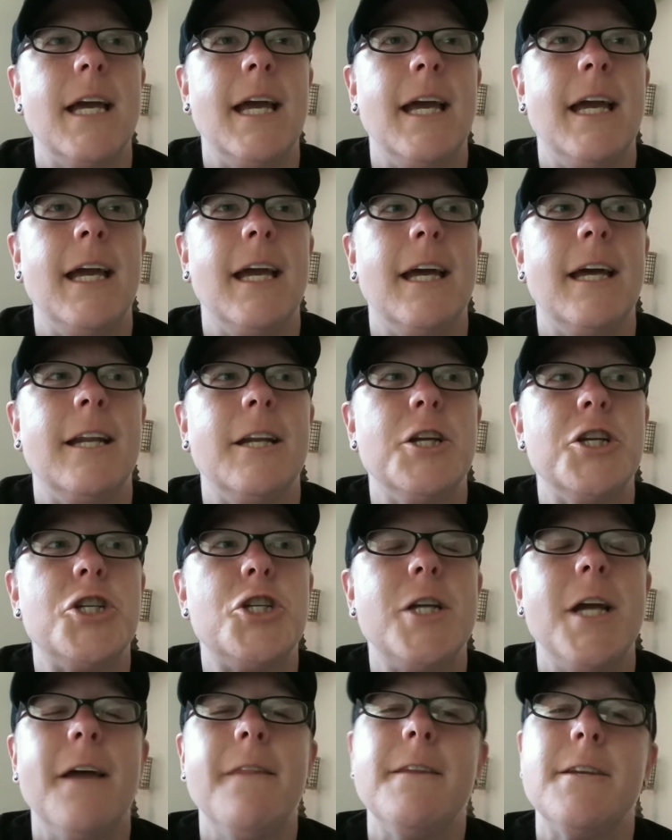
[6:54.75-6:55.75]
and
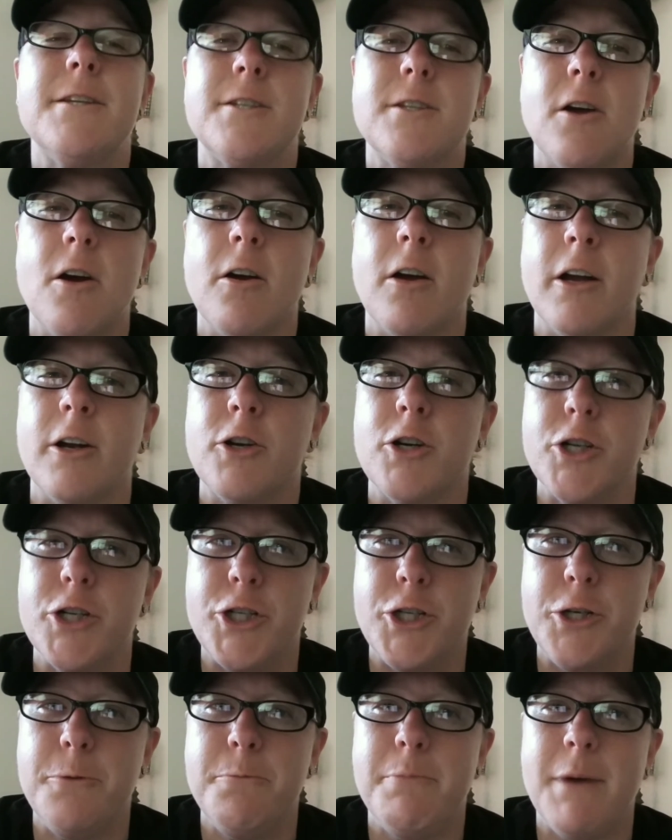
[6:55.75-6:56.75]
she had this song on her
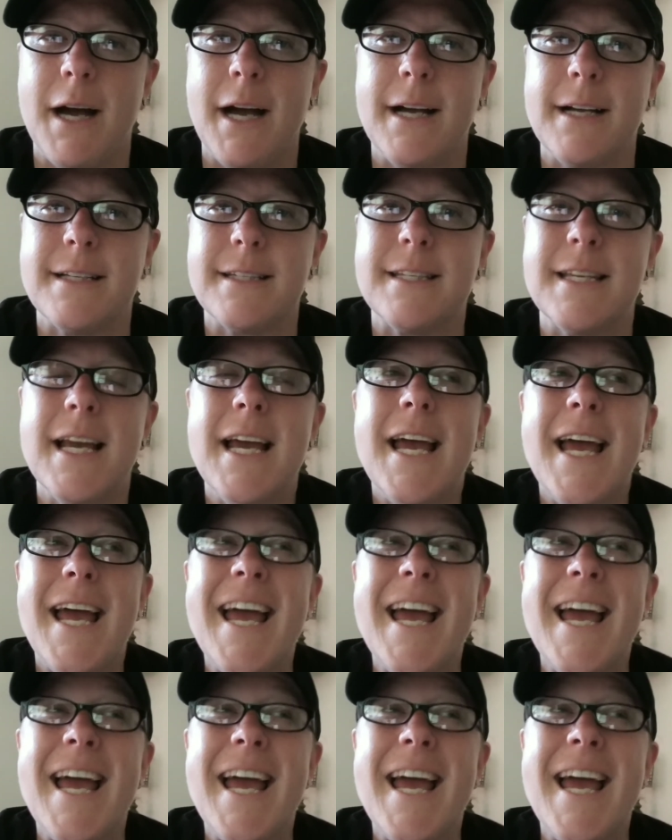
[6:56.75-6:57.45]
jukebox